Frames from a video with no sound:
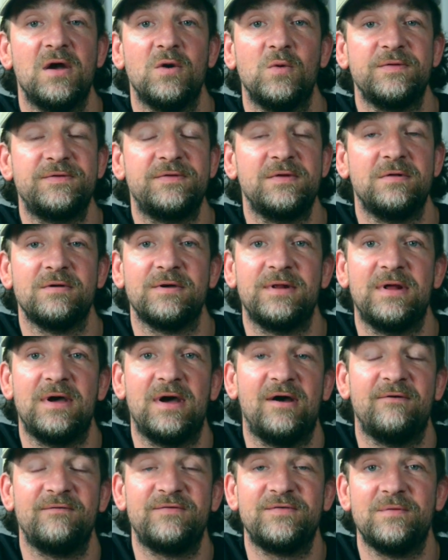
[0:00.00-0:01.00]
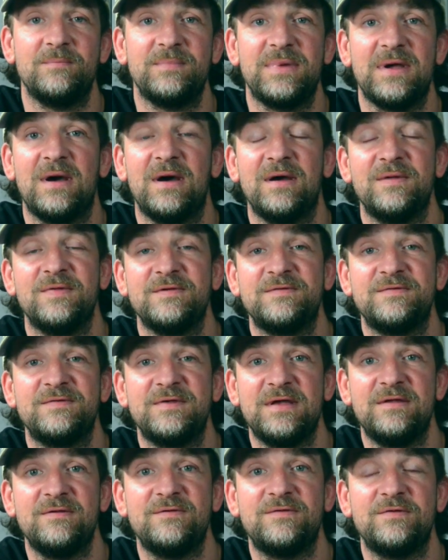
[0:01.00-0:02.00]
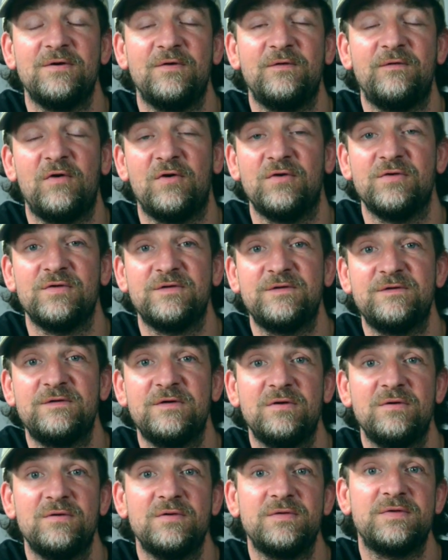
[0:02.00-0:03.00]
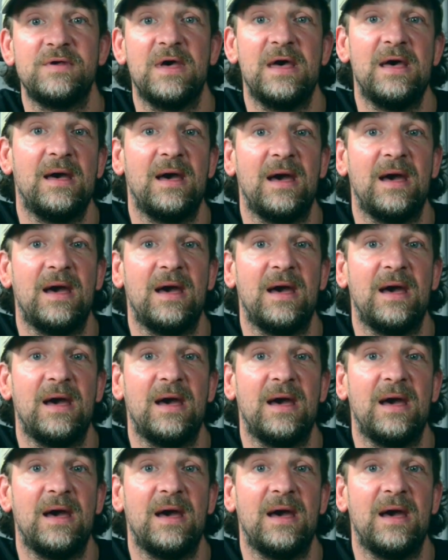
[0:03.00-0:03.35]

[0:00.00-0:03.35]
We're still going to have some behind the scenes stuff on shoots,